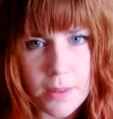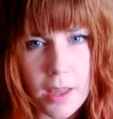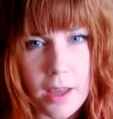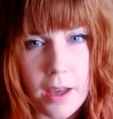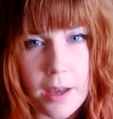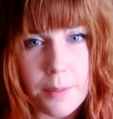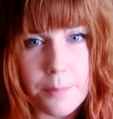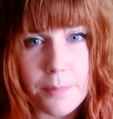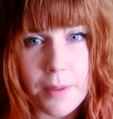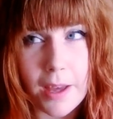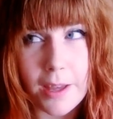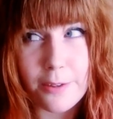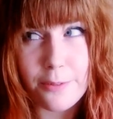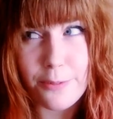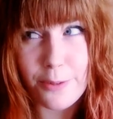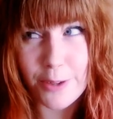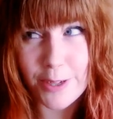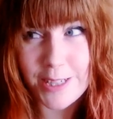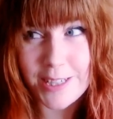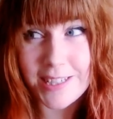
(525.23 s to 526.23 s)

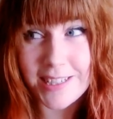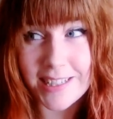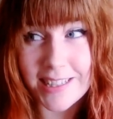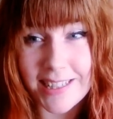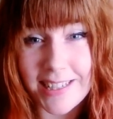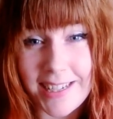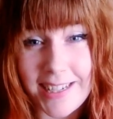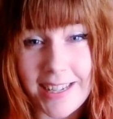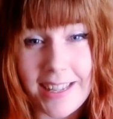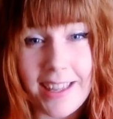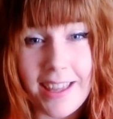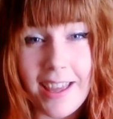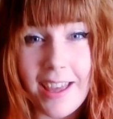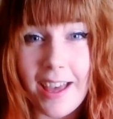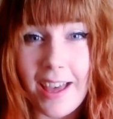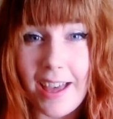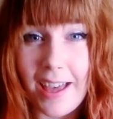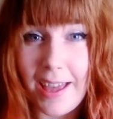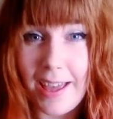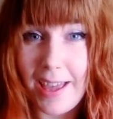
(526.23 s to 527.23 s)
Unfortunately,
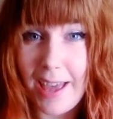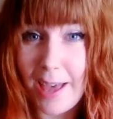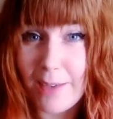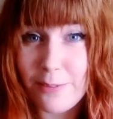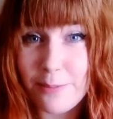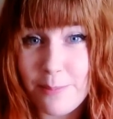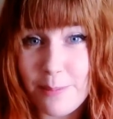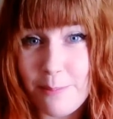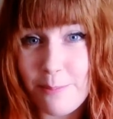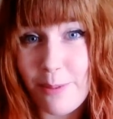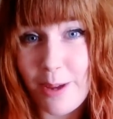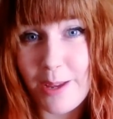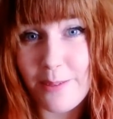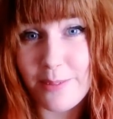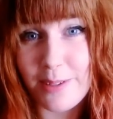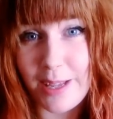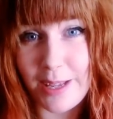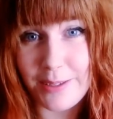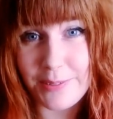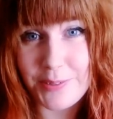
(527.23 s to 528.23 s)
I haven't been brave
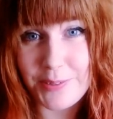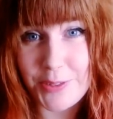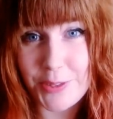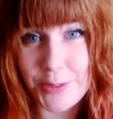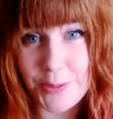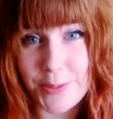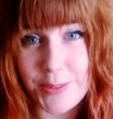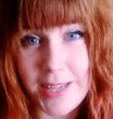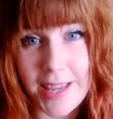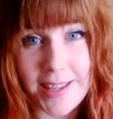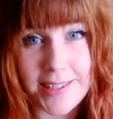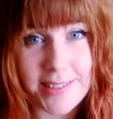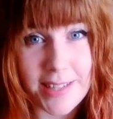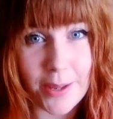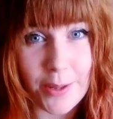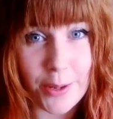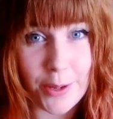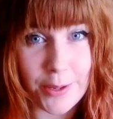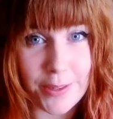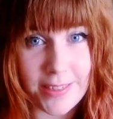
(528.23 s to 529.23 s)
enough to test
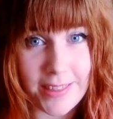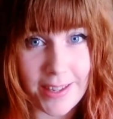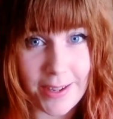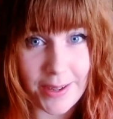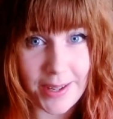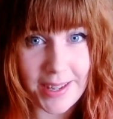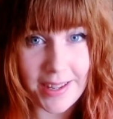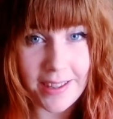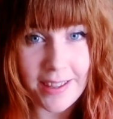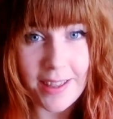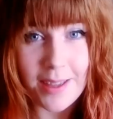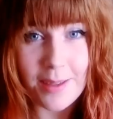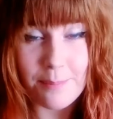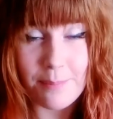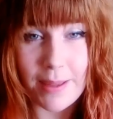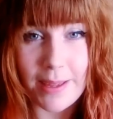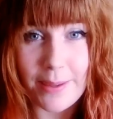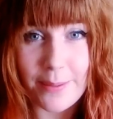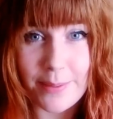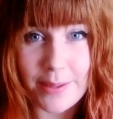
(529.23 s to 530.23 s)
out her theory
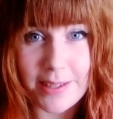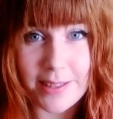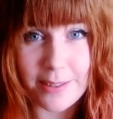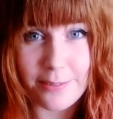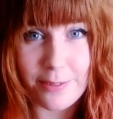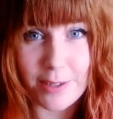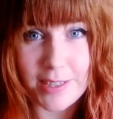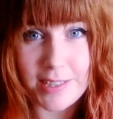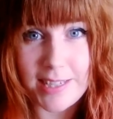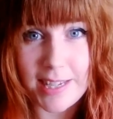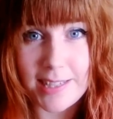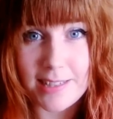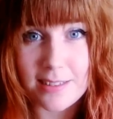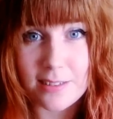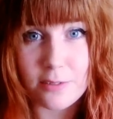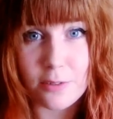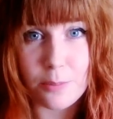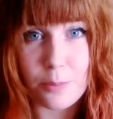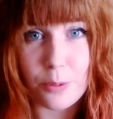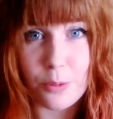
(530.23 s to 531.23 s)
by going to the front desk
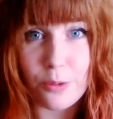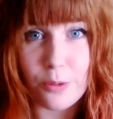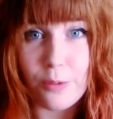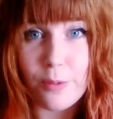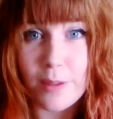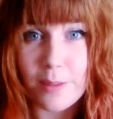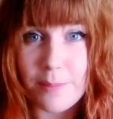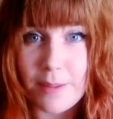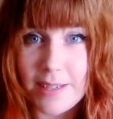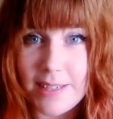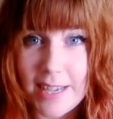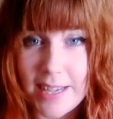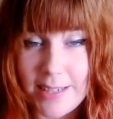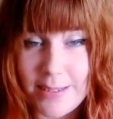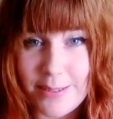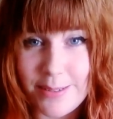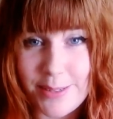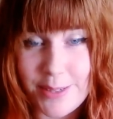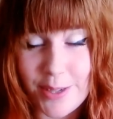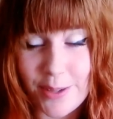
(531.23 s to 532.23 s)
of a pool with my
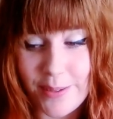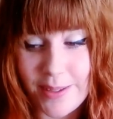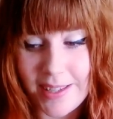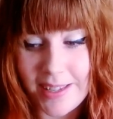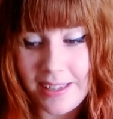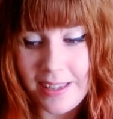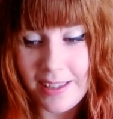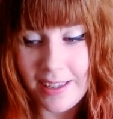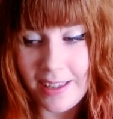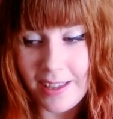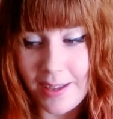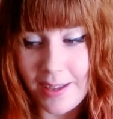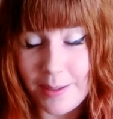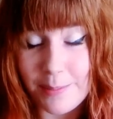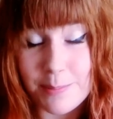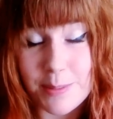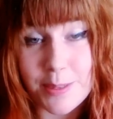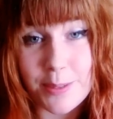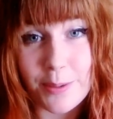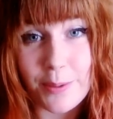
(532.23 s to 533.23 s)
tattoos showing,
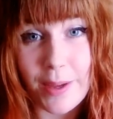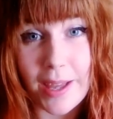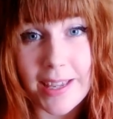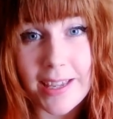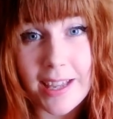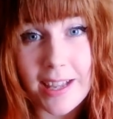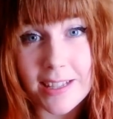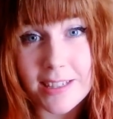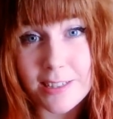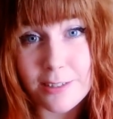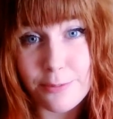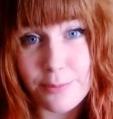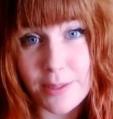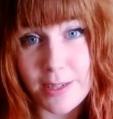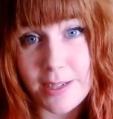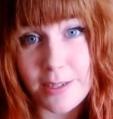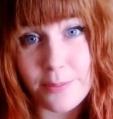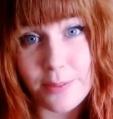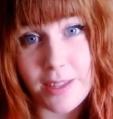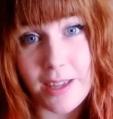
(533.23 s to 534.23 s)
so I can't
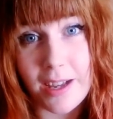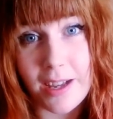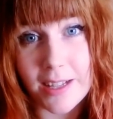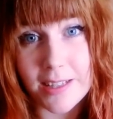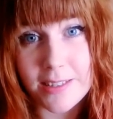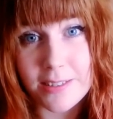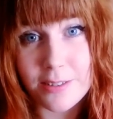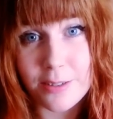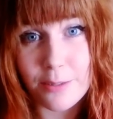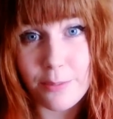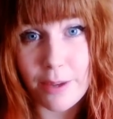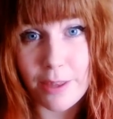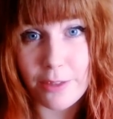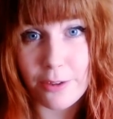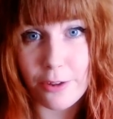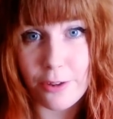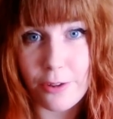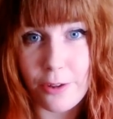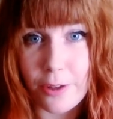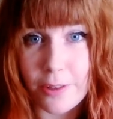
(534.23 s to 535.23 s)
definitively answer
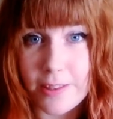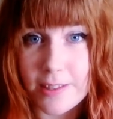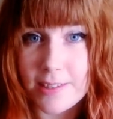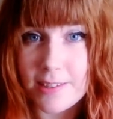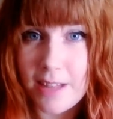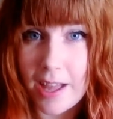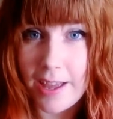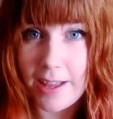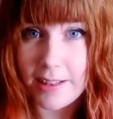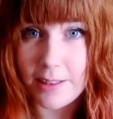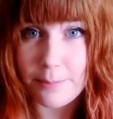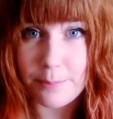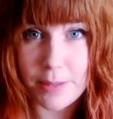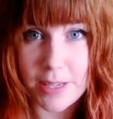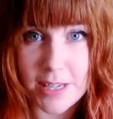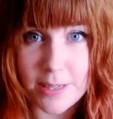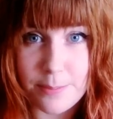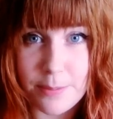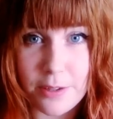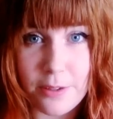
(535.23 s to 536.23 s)
whether or not the style and
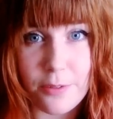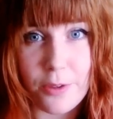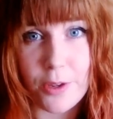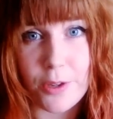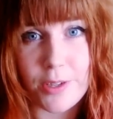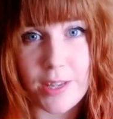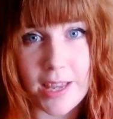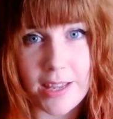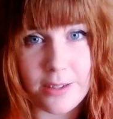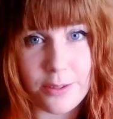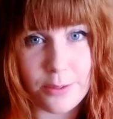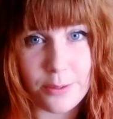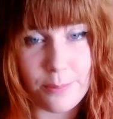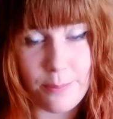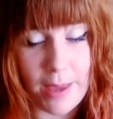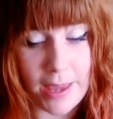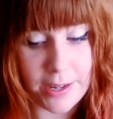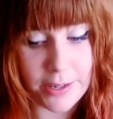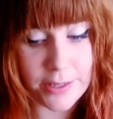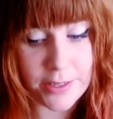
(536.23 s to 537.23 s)
placement of your tattoo
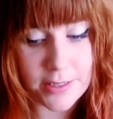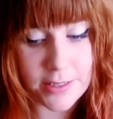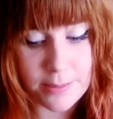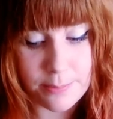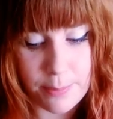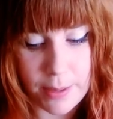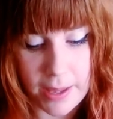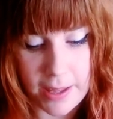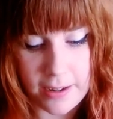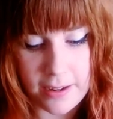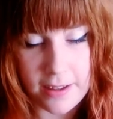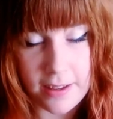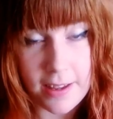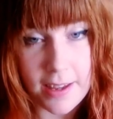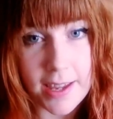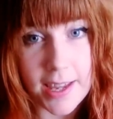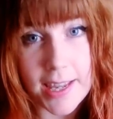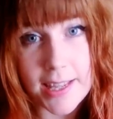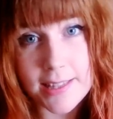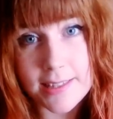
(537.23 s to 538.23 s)
matters, but
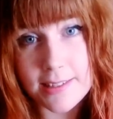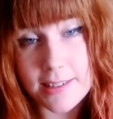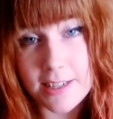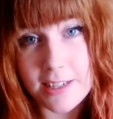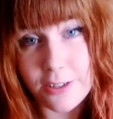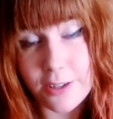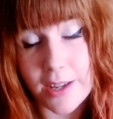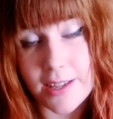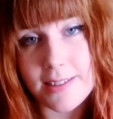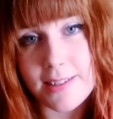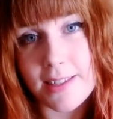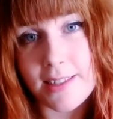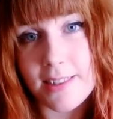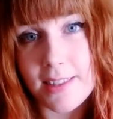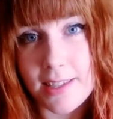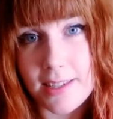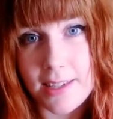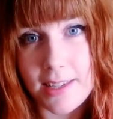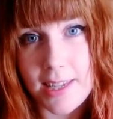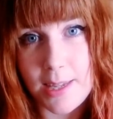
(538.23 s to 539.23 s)
it's an interesting
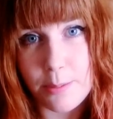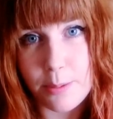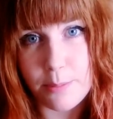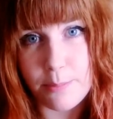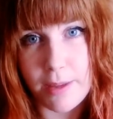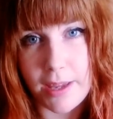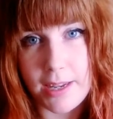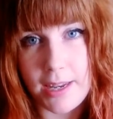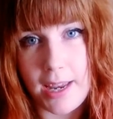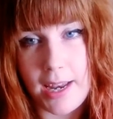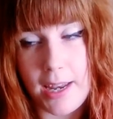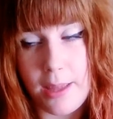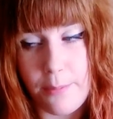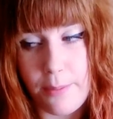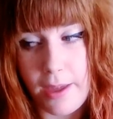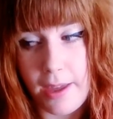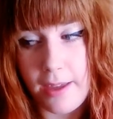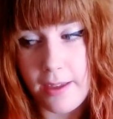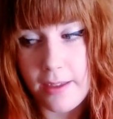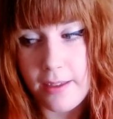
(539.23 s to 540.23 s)
thing to keep in mind
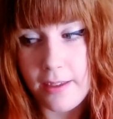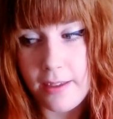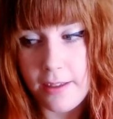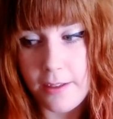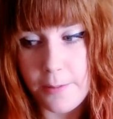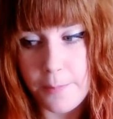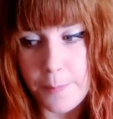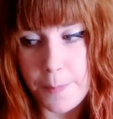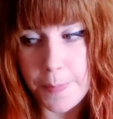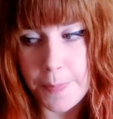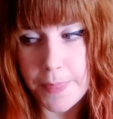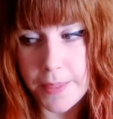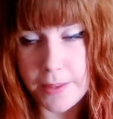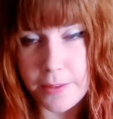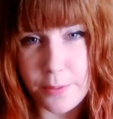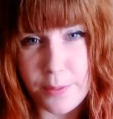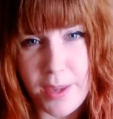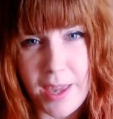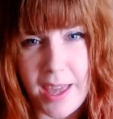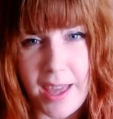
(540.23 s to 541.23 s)
anyway.
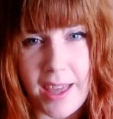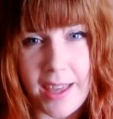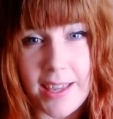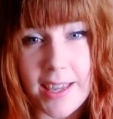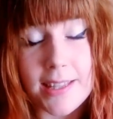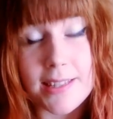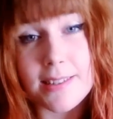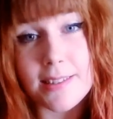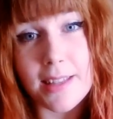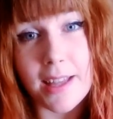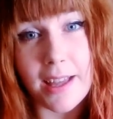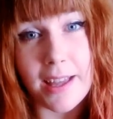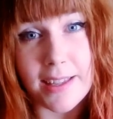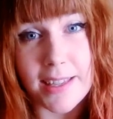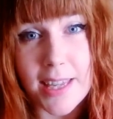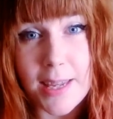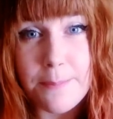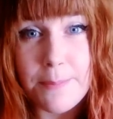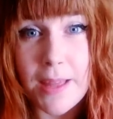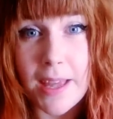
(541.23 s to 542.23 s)
So yeah, I guess
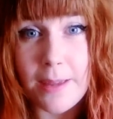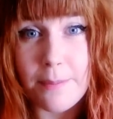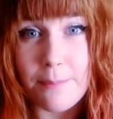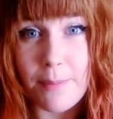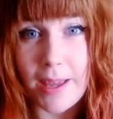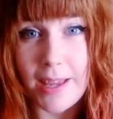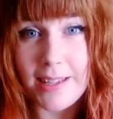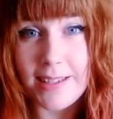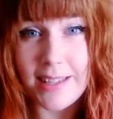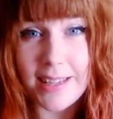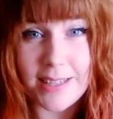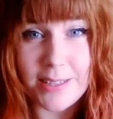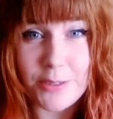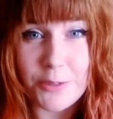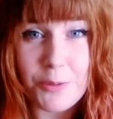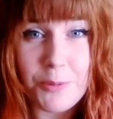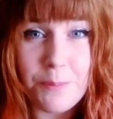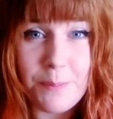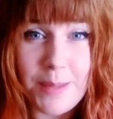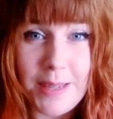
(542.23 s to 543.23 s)
keep that in mind and
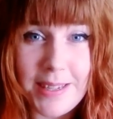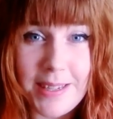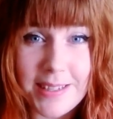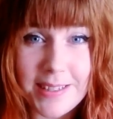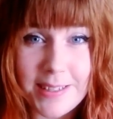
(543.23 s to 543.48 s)
don't be